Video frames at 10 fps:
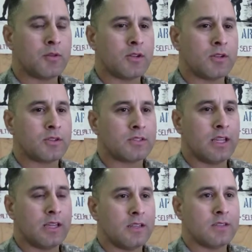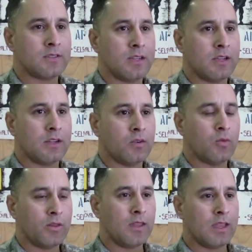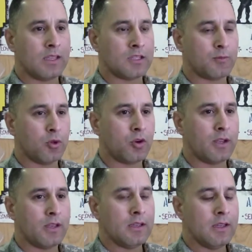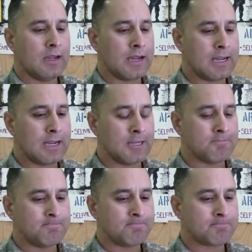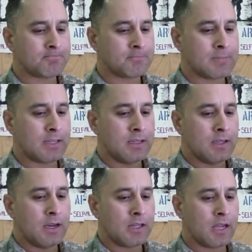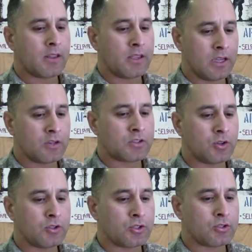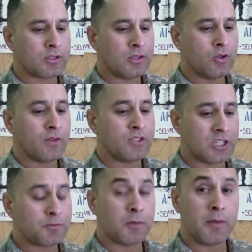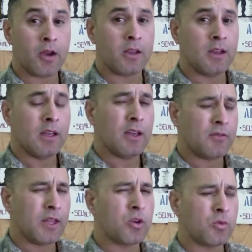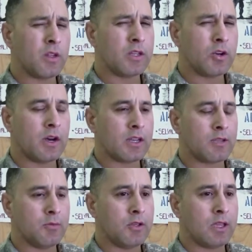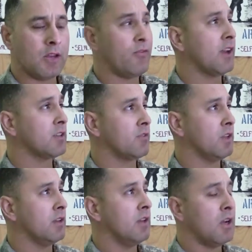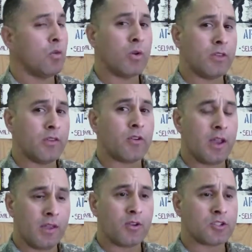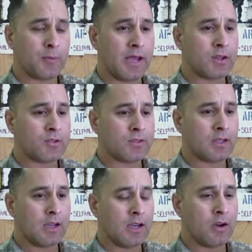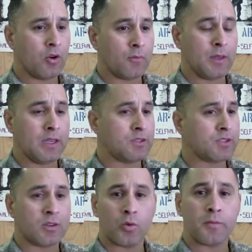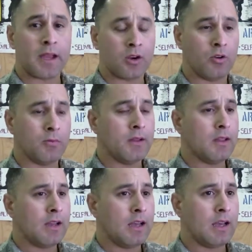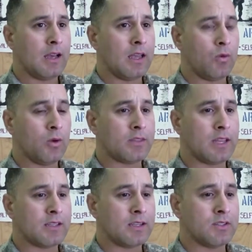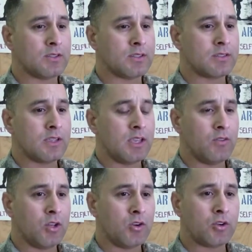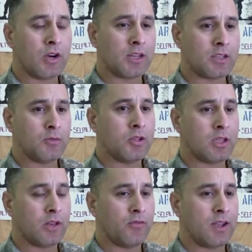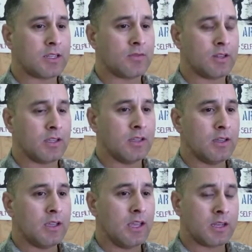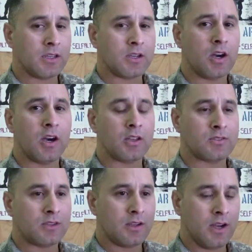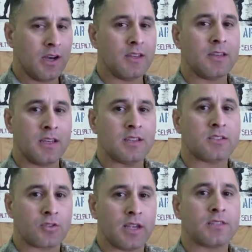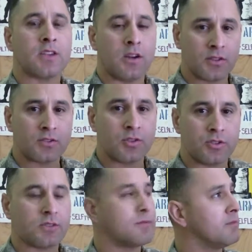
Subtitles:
don't understand is when they get deployed, a lot of the younger soldiers who have just been married, they don't really know how to communicate effectively with either A, their spouse, or B, just someone back home. And what that does is, if you don't know how to communicate effectively, it can cause unneeded stress on a soldier.